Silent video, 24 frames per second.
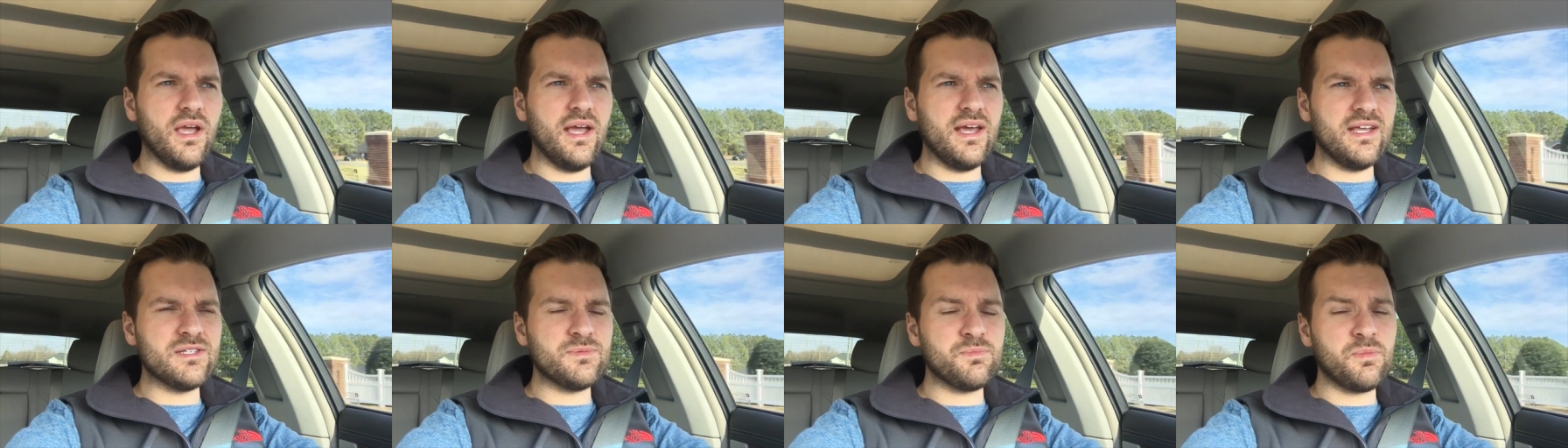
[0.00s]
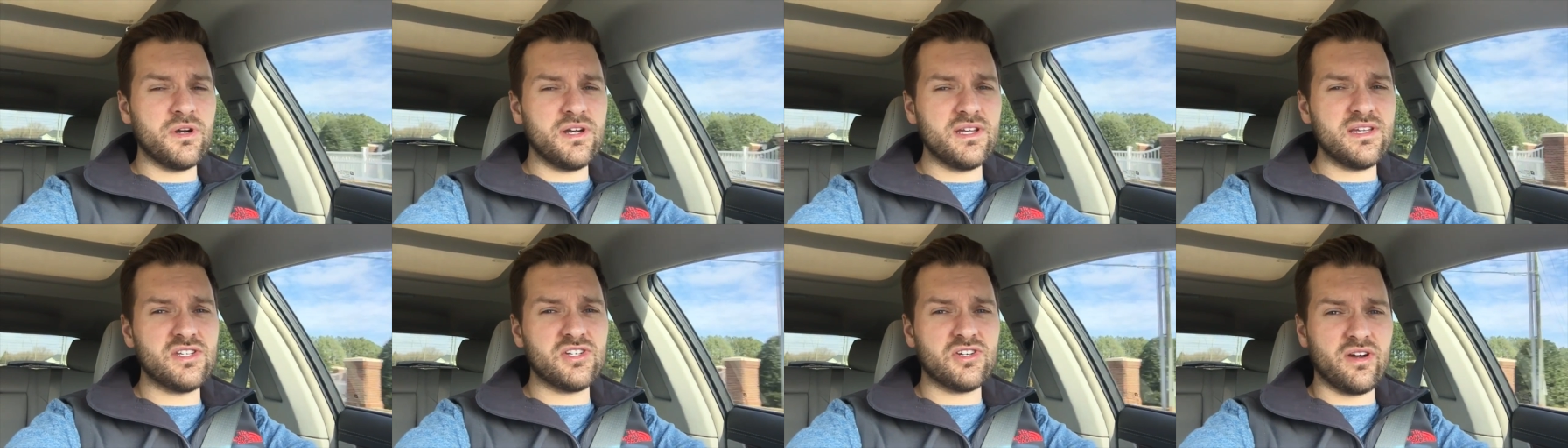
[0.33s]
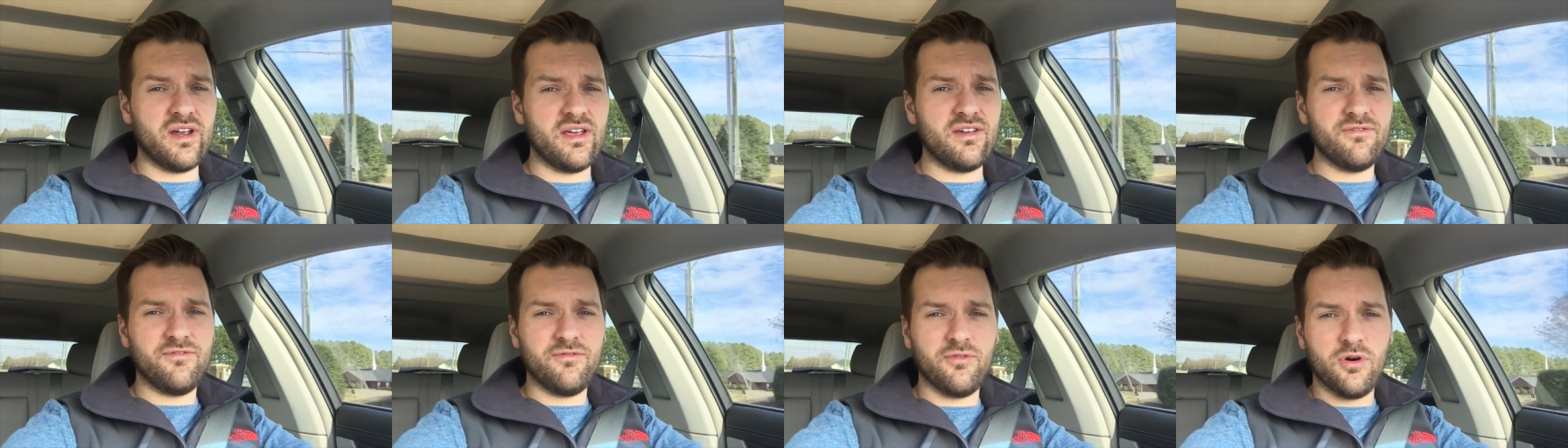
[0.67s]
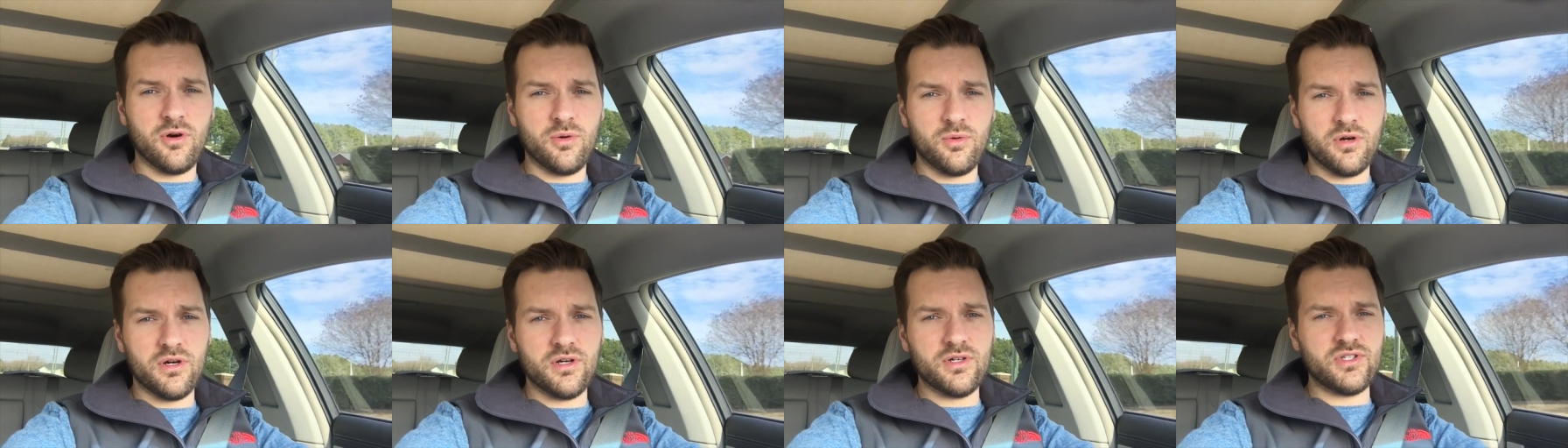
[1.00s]
It's pretty
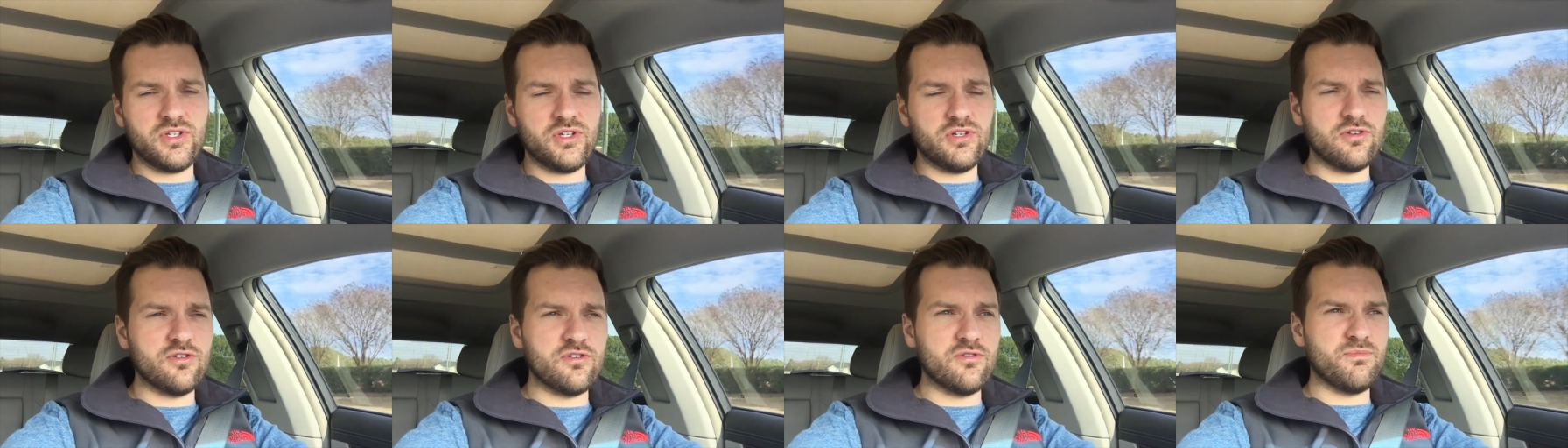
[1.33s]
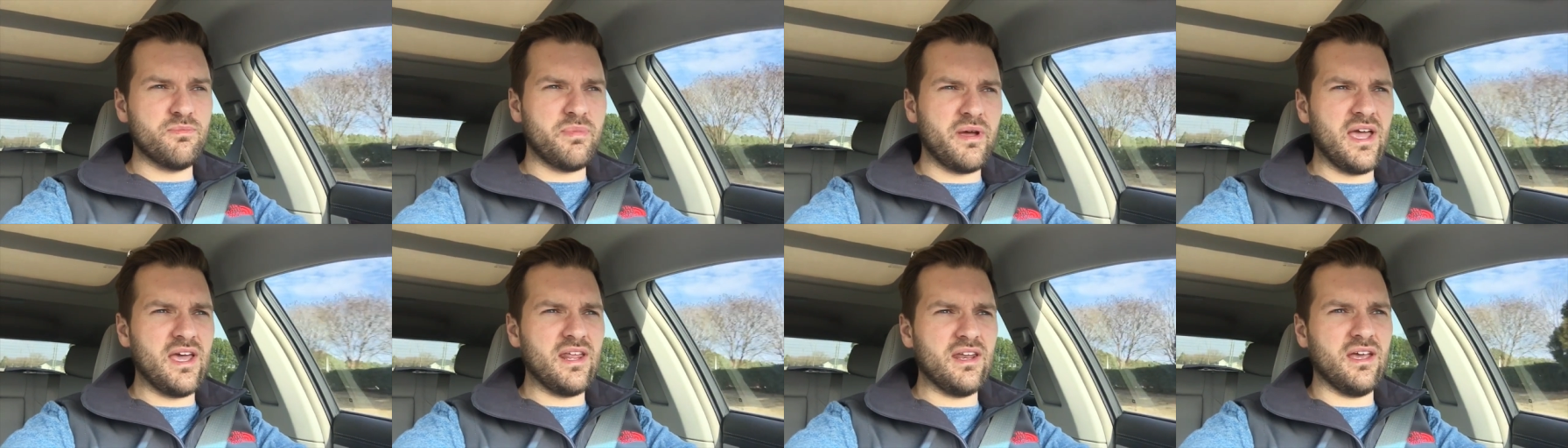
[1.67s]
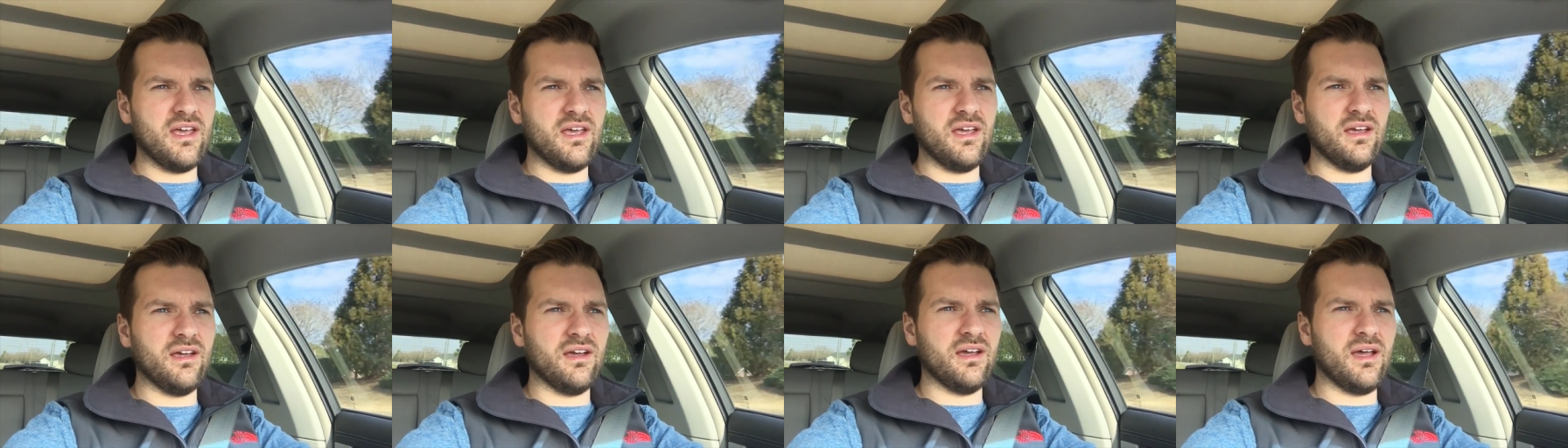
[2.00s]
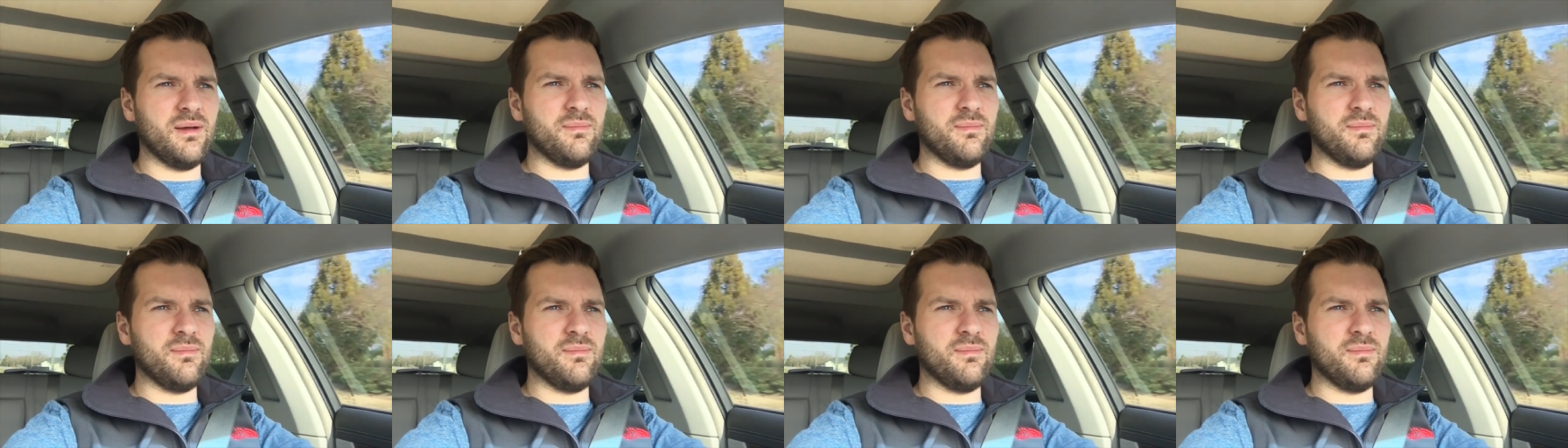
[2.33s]
straightforward to painting.